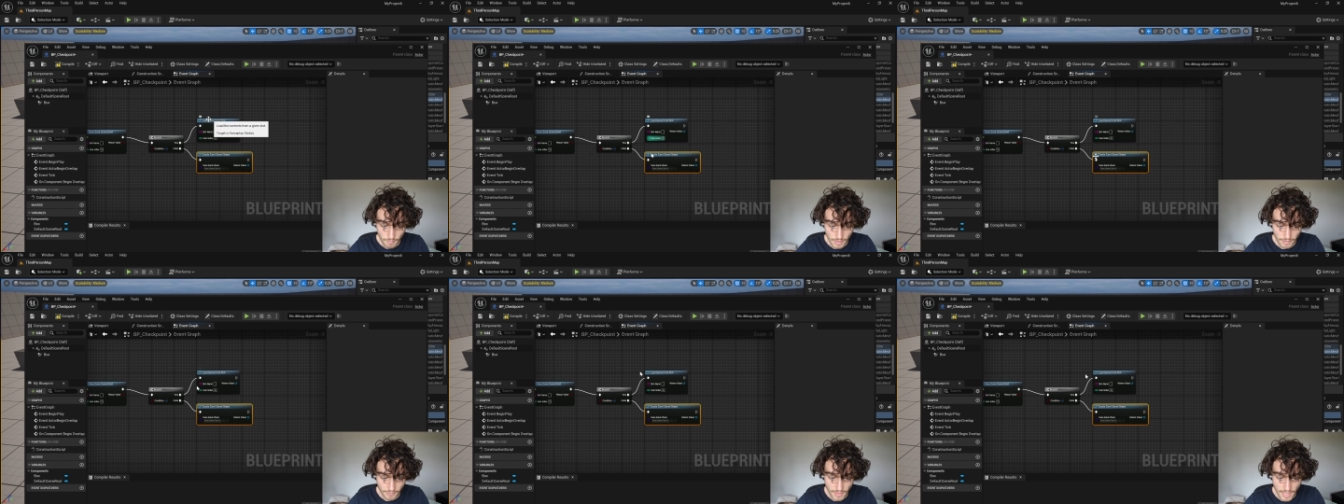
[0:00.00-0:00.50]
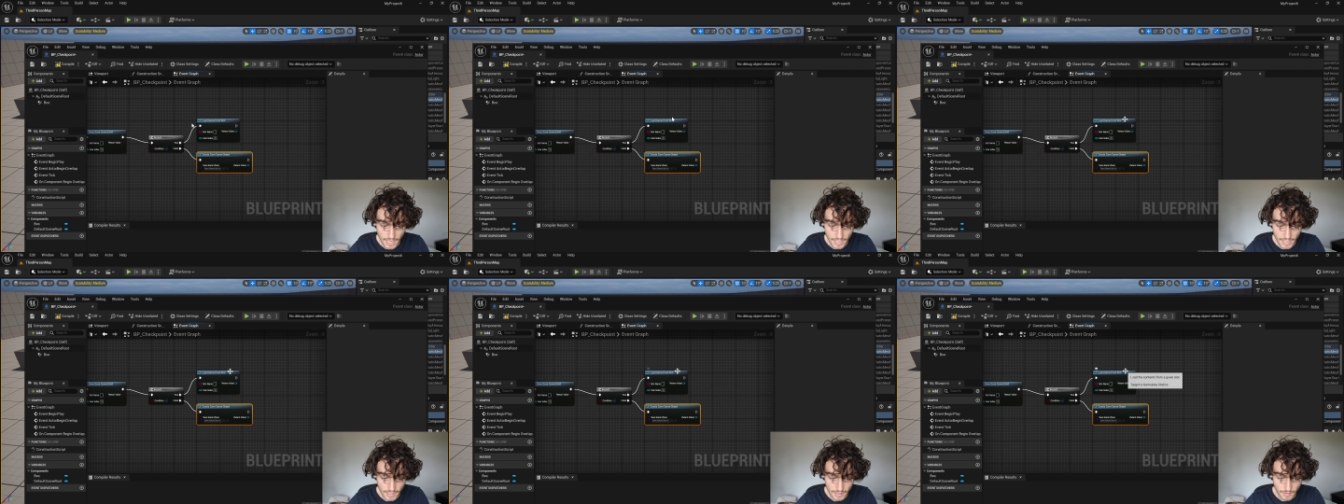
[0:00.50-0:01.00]
if there,
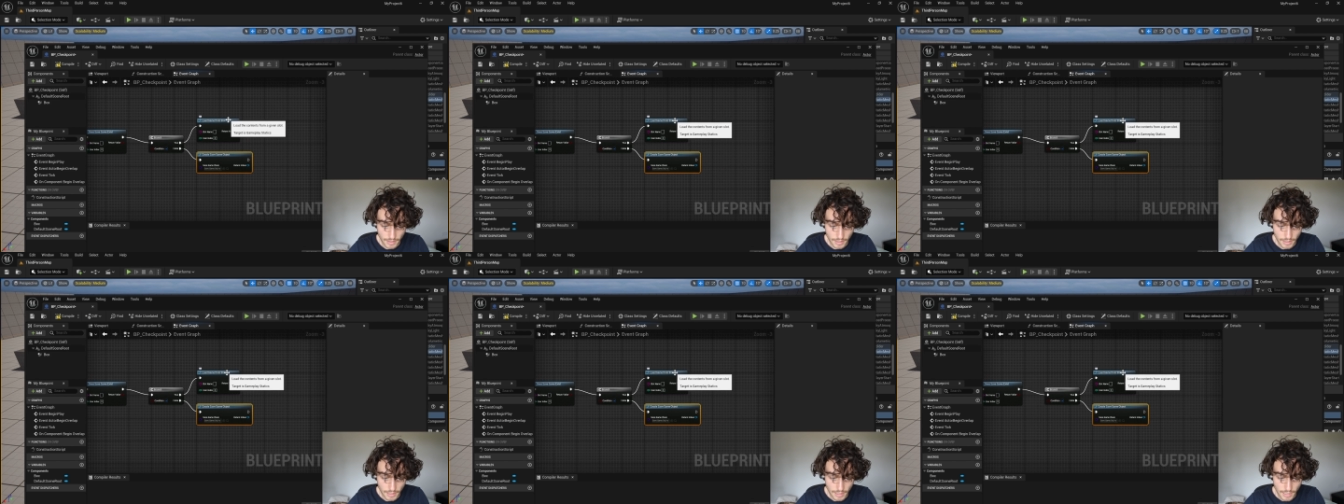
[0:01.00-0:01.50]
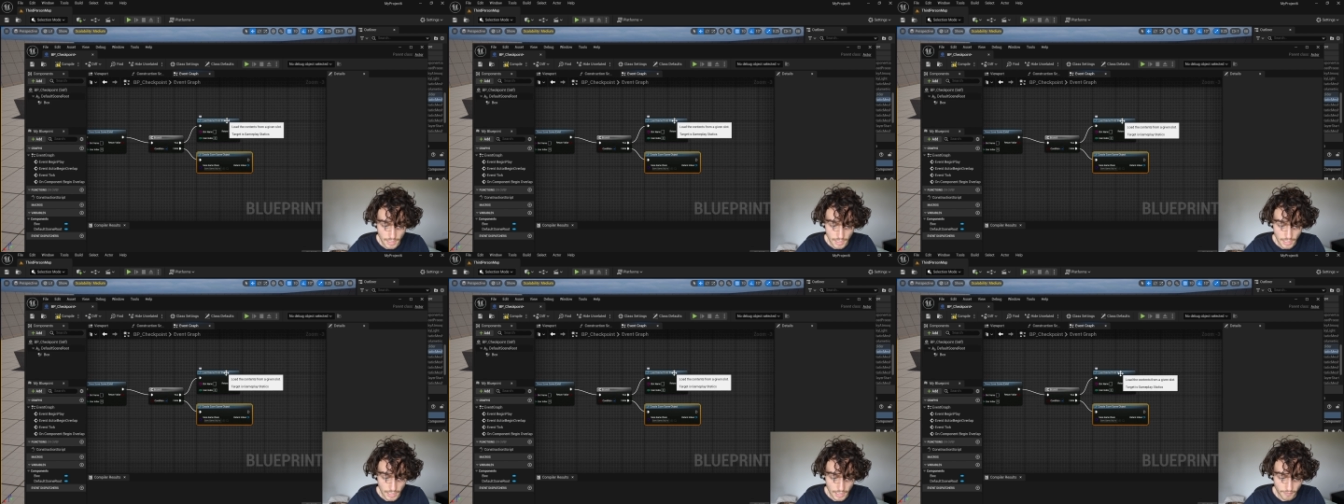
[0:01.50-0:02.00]

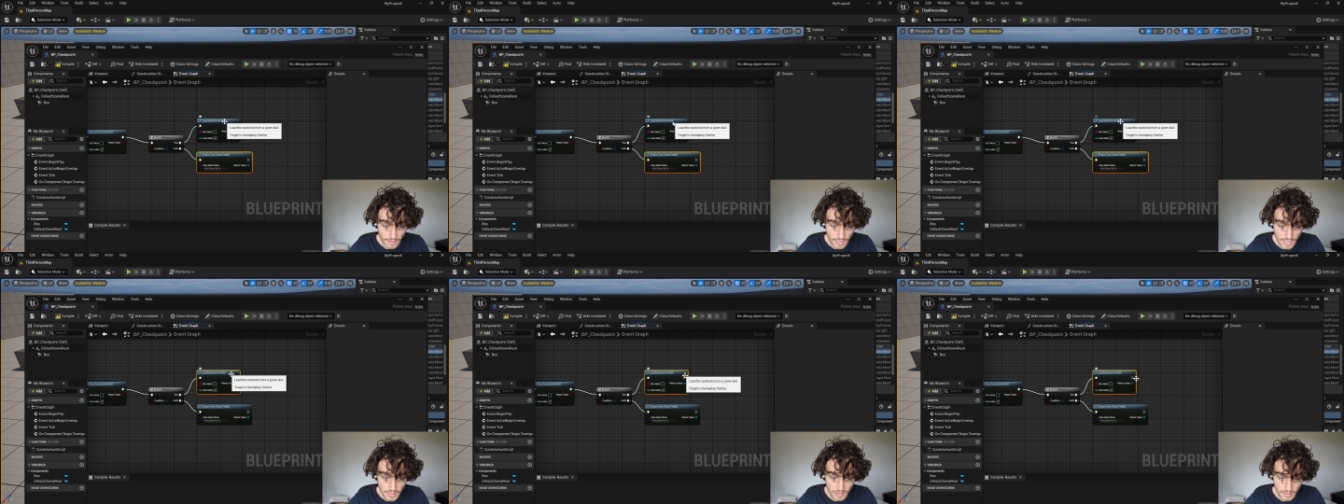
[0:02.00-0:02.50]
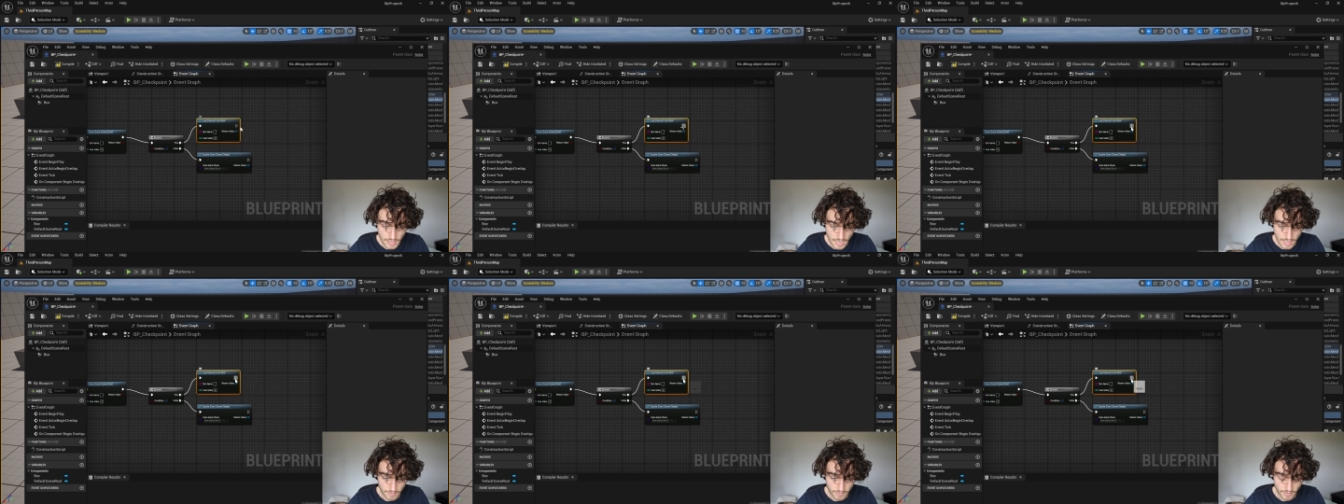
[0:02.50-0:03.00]
if there is a
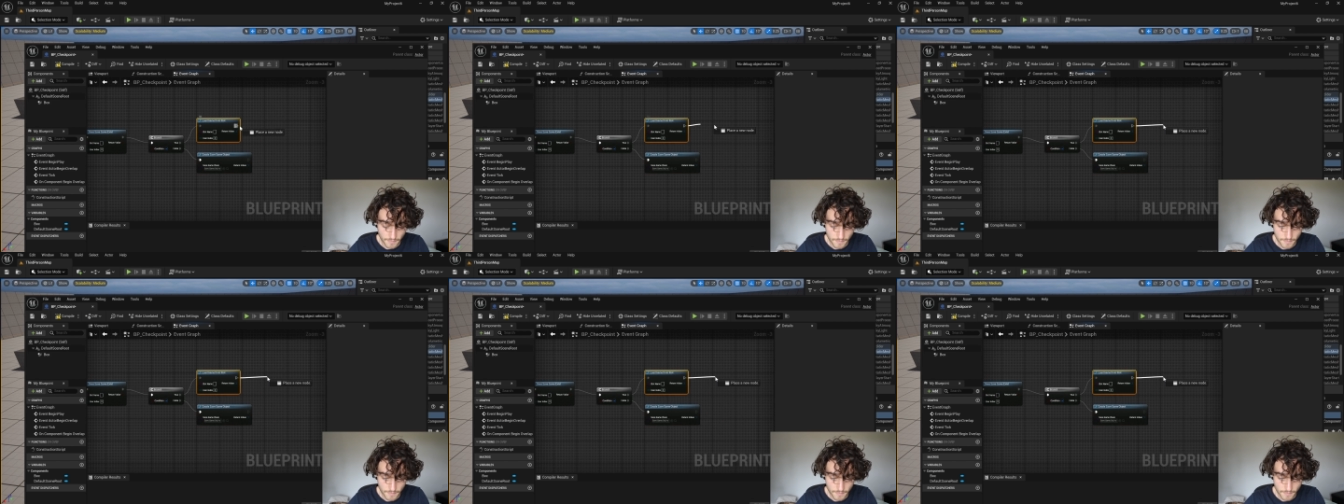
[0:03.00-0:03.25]
save,